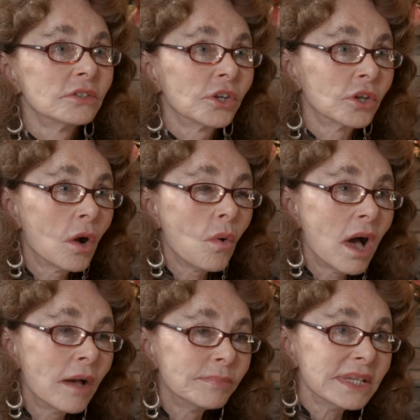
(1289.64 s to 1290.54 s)
to go
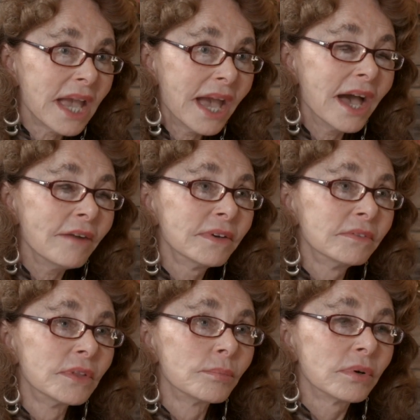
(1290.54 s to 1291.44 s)
on behalf
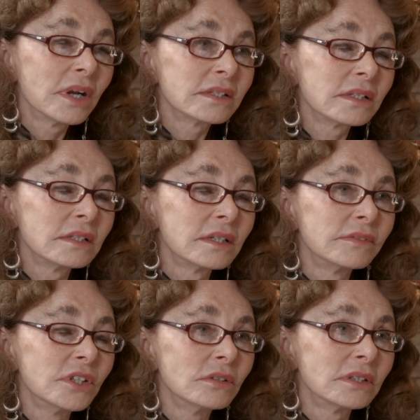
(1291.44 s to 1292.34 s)
of the President
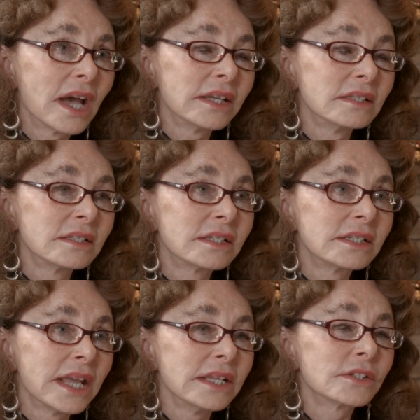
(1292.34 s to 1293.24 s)
of the United
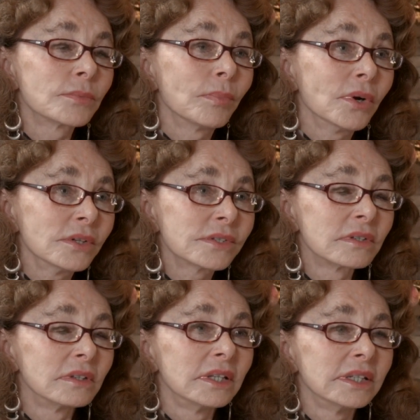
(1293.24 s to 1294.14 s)
States
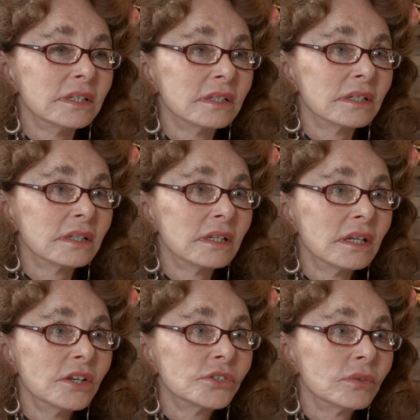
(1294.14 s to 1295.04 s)
personally
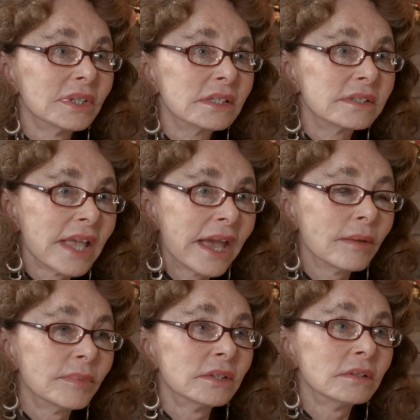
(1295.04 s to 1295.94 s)
to
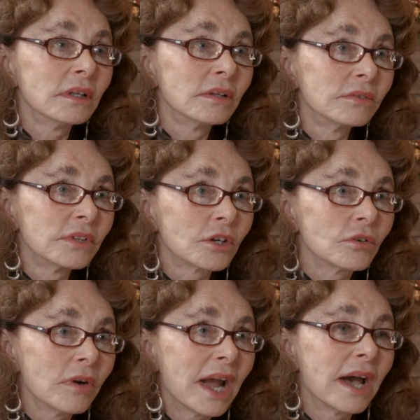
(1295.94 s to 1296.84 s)
examine the
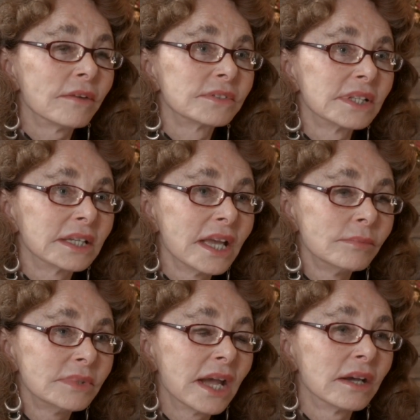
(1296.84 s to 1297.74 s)
craft that
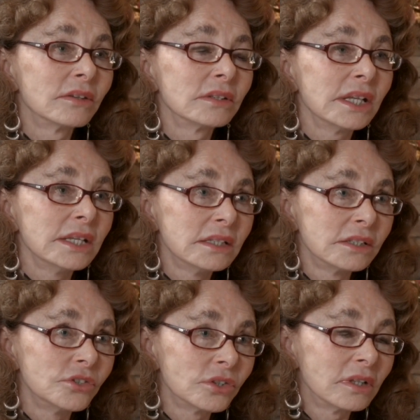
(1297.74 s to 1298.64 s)
came down
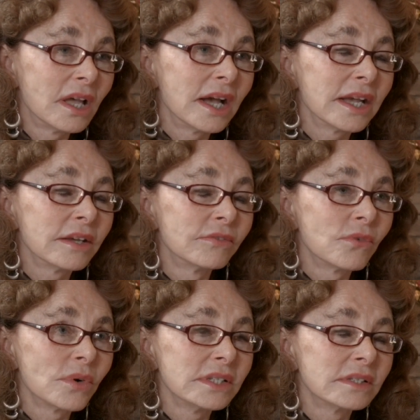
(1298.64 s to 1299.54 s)
in July of
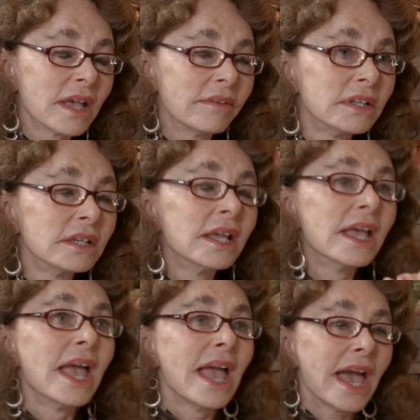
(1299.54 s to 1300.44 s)
47,
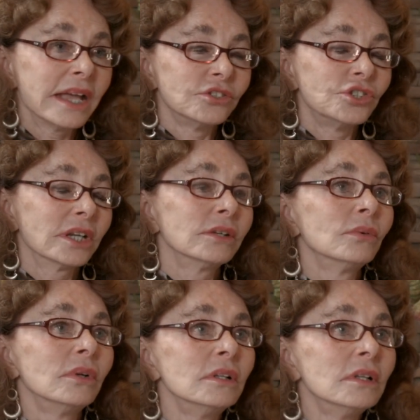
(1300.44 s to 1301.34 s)
and
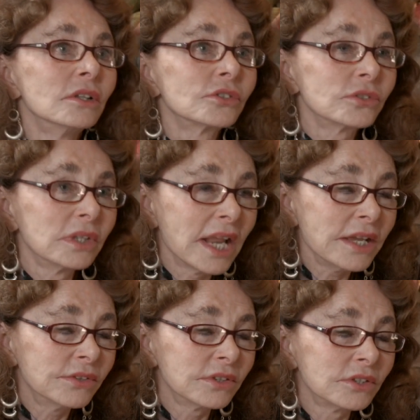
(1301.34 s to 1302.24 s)
General
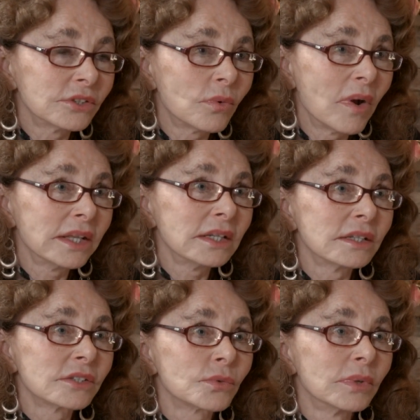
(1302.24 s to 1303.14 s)
Nathan
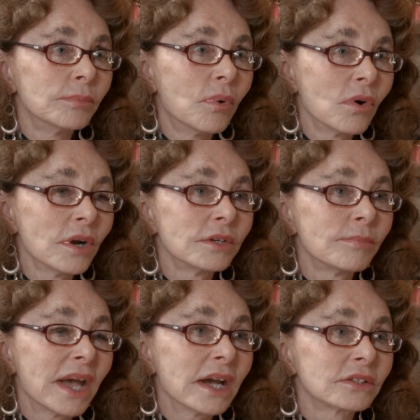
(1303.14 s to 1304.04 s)
Twining's report
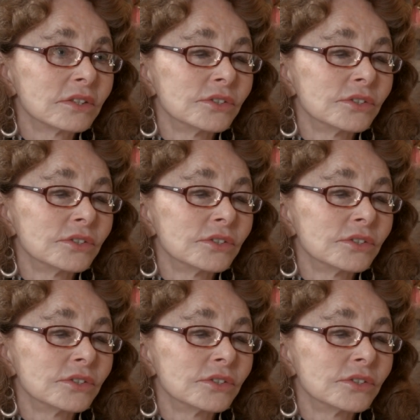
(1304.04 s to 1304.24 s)
back to